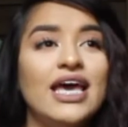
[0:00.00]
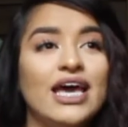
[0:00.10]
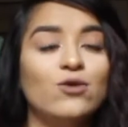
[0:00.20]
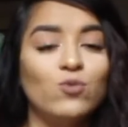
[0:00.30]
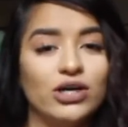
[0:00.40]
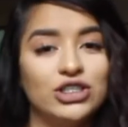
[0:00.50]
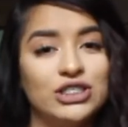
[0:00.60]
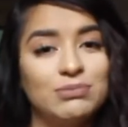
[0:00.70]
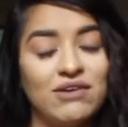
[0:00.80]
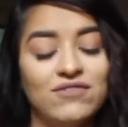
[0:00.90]
and
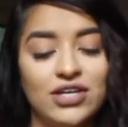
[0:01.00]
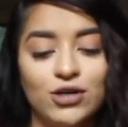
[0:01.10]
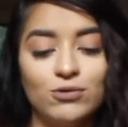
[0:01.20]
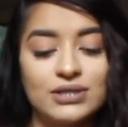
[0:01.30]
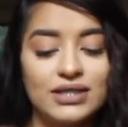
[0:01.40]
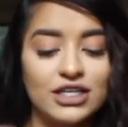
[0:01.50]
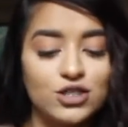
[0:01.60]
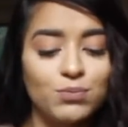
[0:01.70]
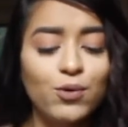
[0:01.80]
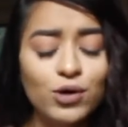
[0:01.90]
watches my videos and that
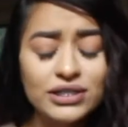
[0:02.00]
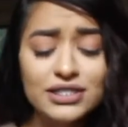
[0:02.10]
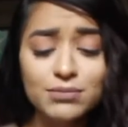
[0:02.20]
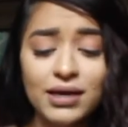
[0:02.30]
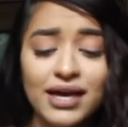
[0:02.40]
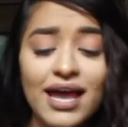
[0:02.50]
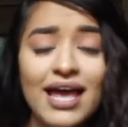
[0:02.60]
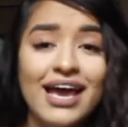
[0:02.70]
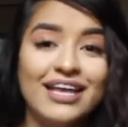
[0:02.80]
supports me